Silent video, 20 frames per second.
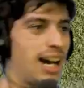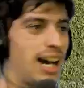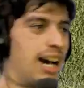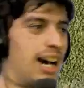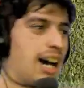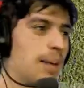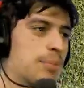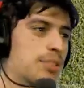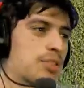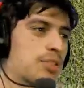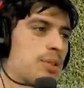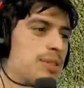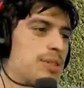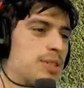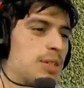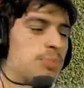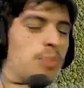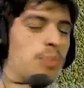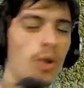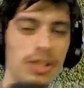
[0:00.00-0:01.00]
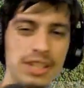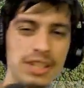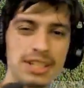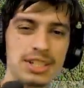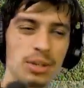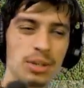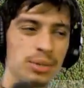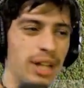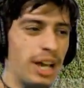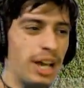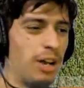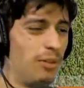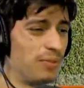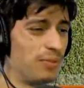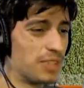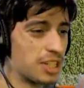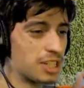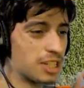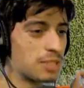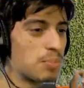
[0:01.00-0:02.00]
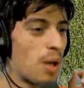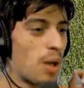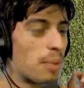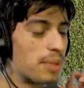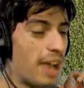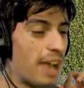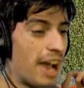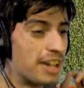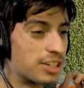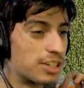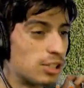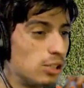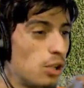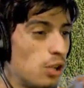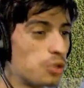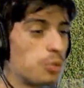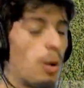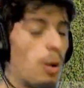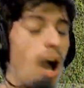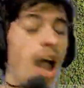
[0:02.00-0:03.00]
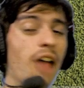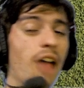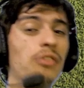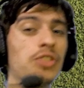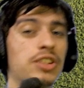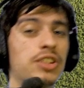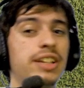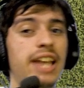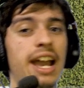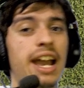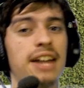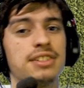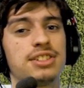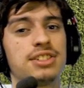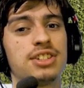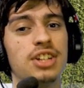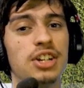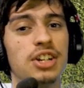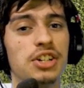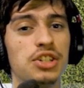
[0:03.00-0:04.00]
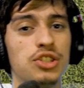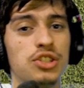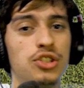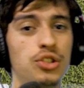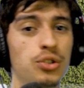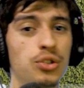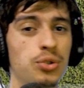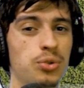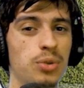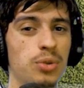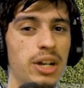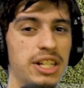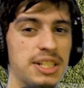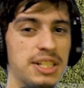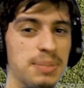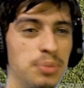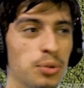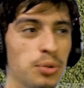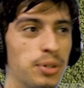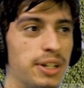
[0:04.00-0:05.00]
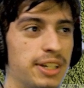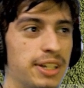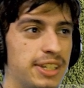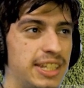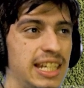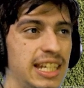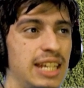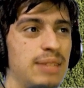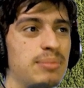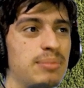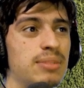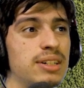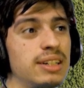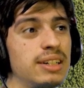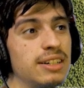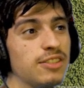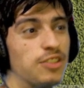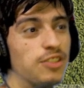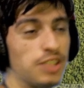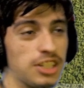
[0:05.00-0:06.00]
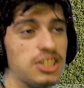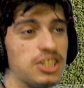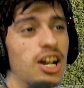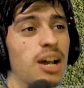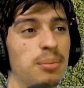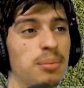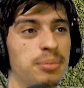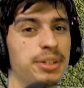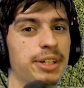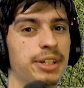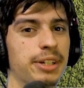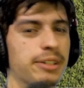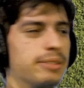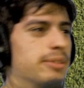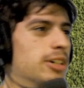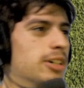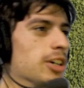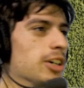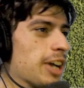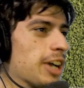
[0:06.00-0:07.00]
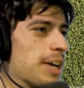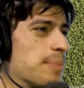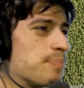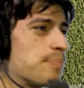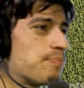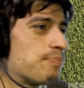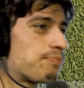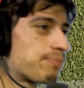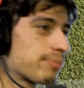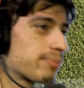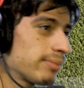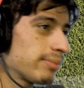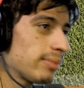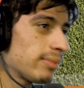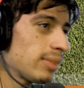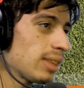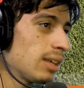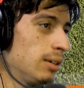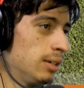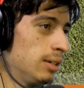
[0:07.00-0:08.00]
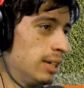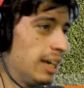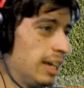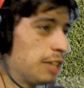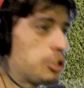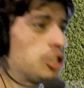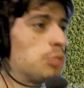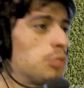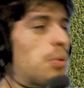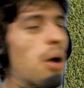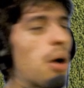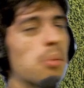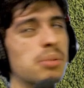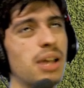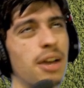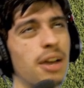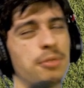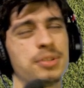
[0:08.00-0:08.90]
I'm just going to point this out now. This is probably as close we'll ever get to a spooky theme for the time being. Okay? Until probably, I